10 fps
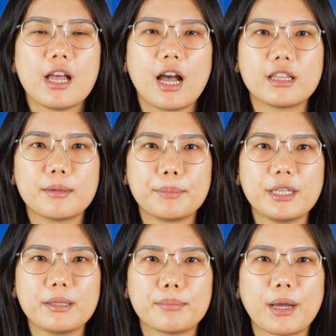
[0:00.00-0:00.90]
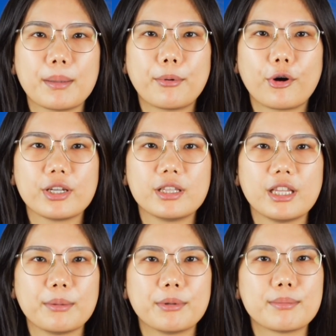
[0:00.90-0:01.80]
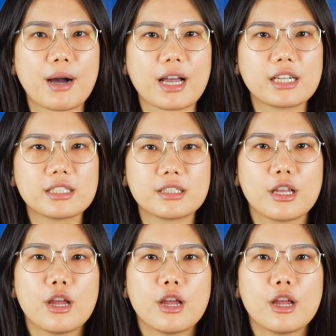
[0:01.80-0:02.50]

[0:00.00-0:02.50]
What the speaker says: underpinned by buoyant labour markets,